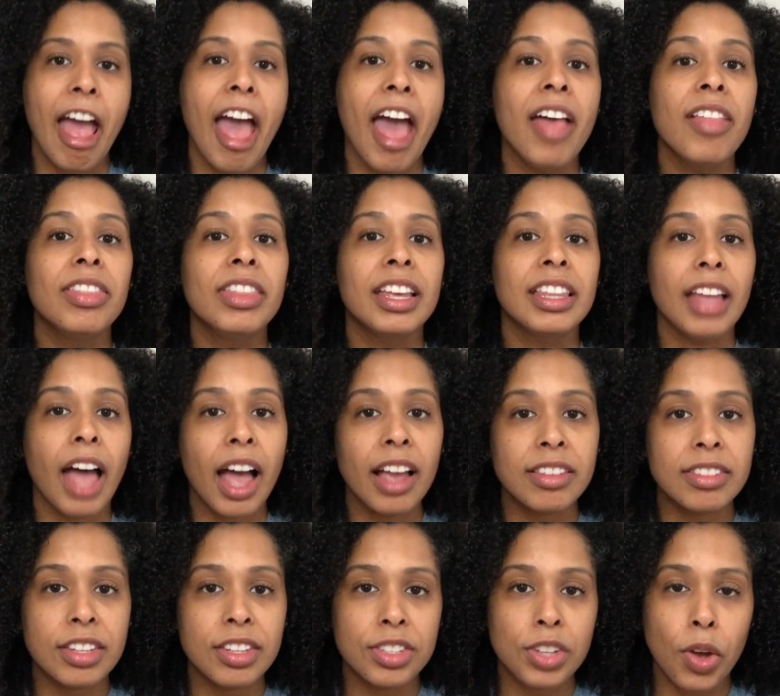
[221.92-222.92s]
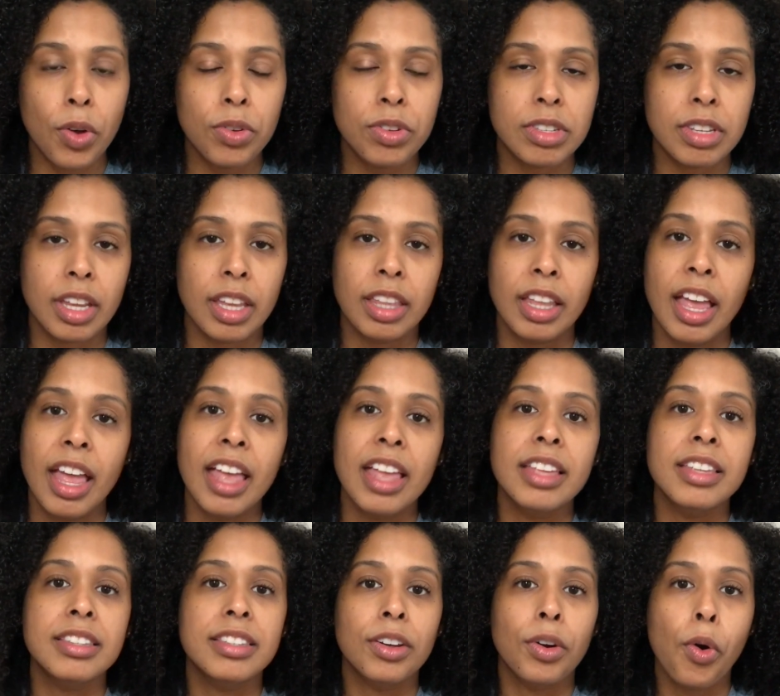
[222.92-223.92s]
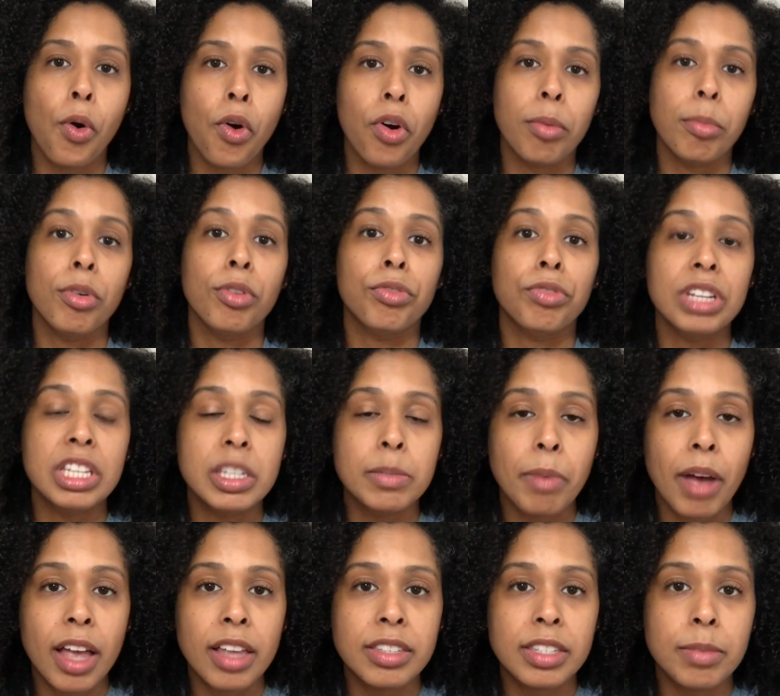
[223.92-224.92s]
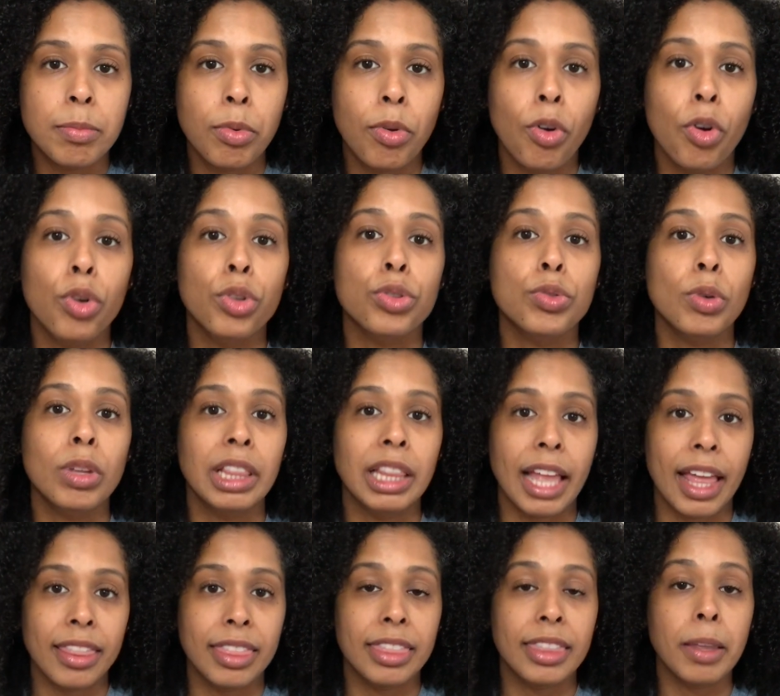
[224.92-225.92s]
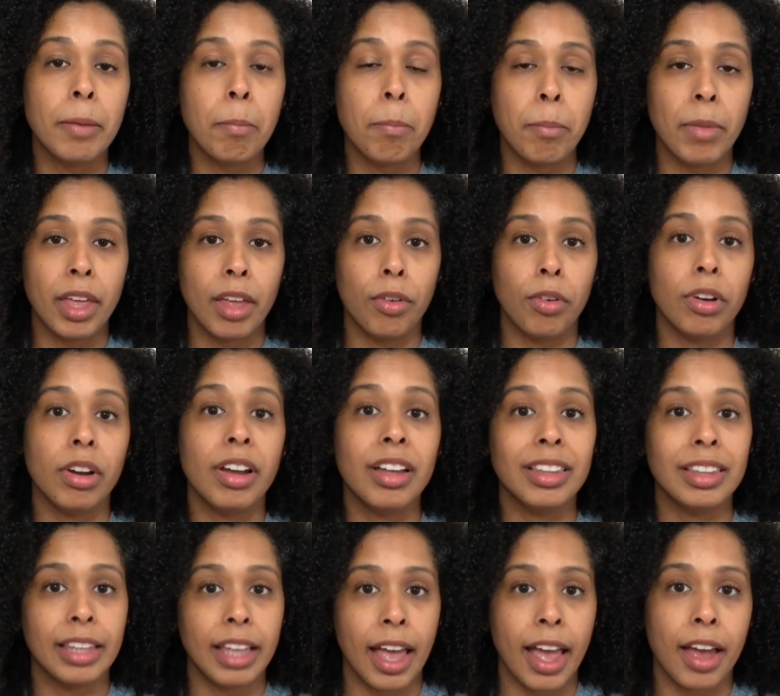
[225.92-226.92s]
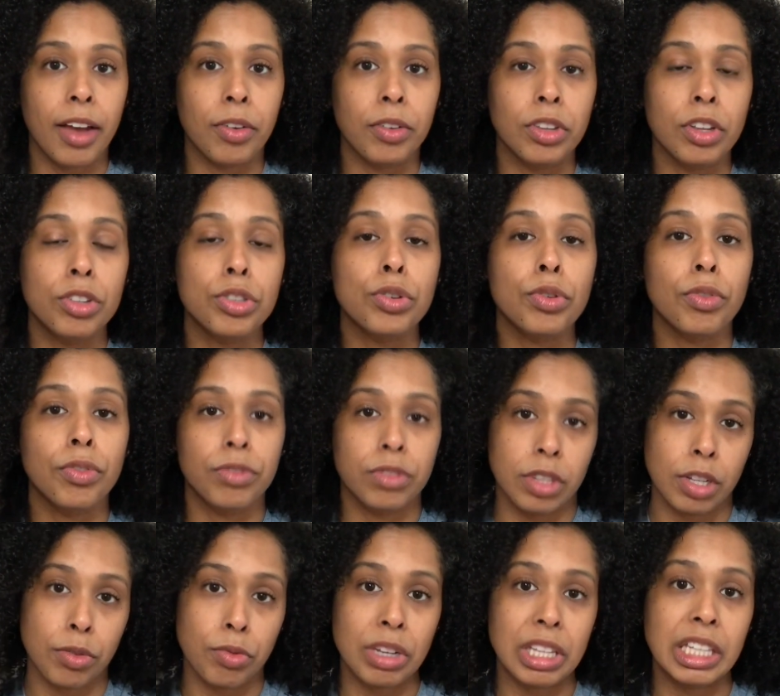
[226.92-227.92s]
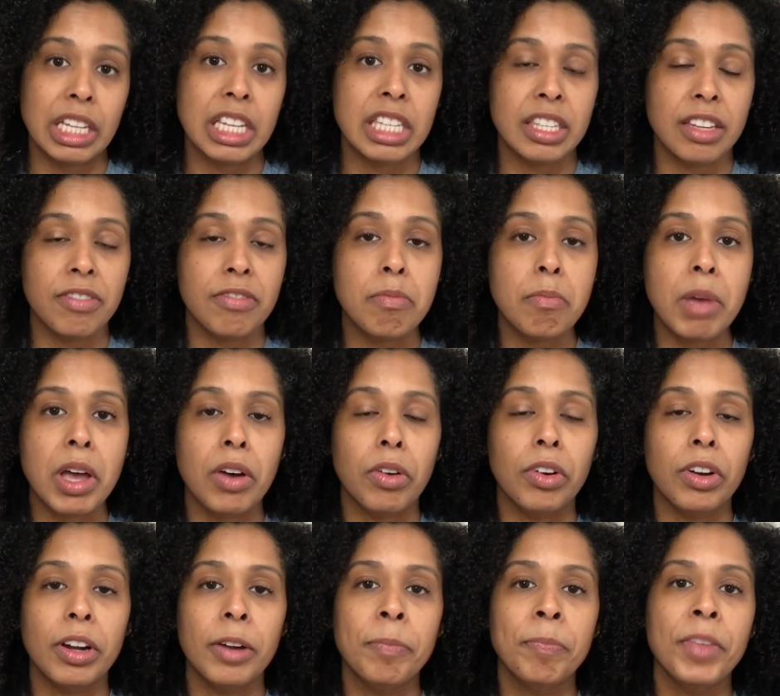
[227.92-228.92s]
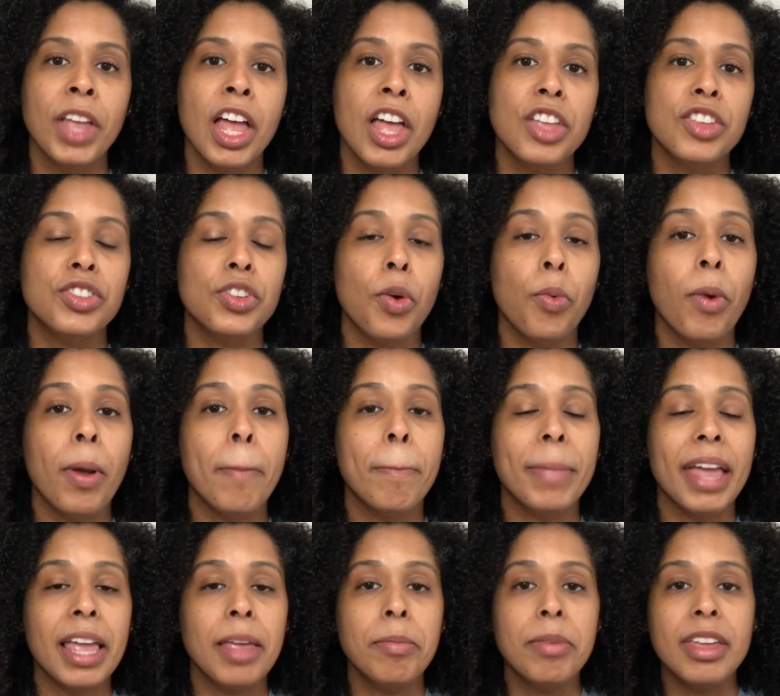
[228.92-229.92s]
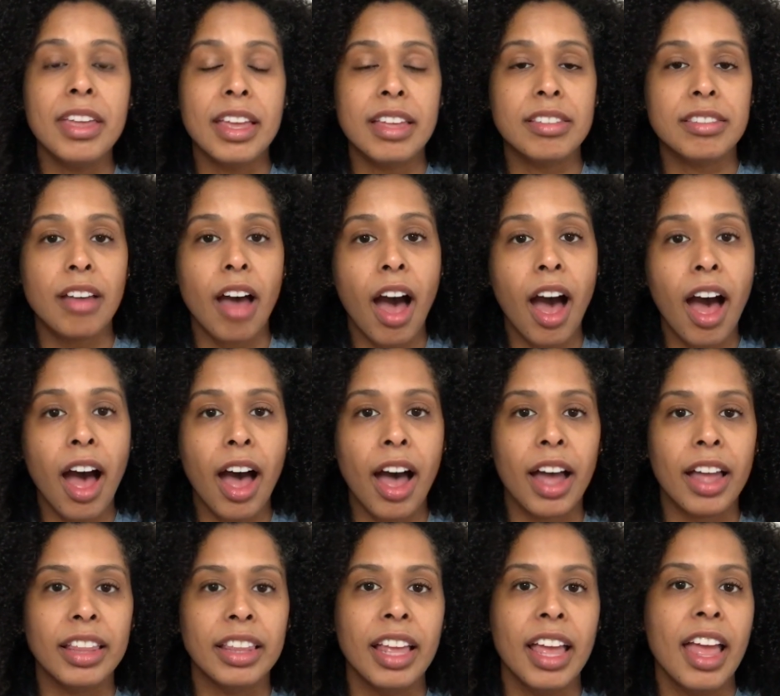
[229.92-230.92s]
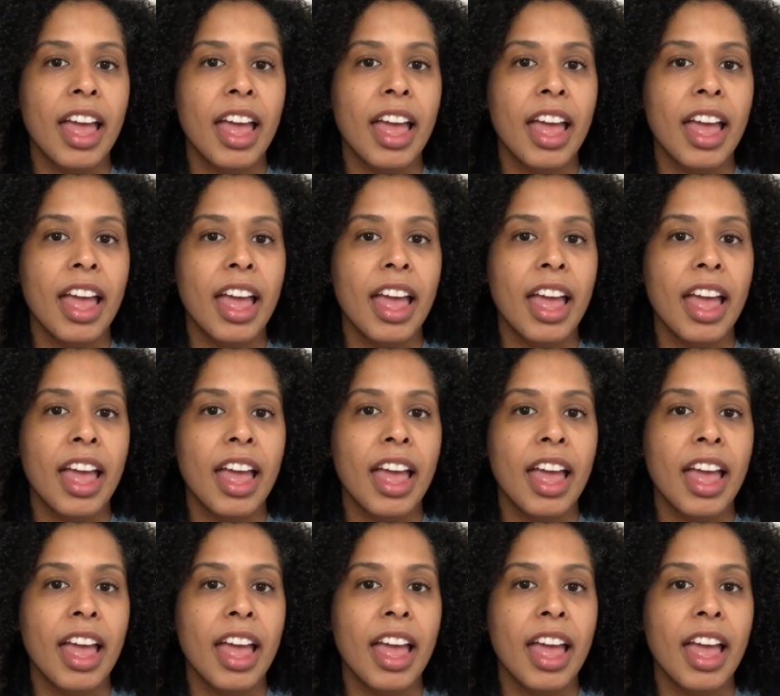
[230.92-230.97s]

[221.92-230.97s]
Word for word: and then oxytocin is the hormone responsible to let the milk down, to the release of milk. So when baby is on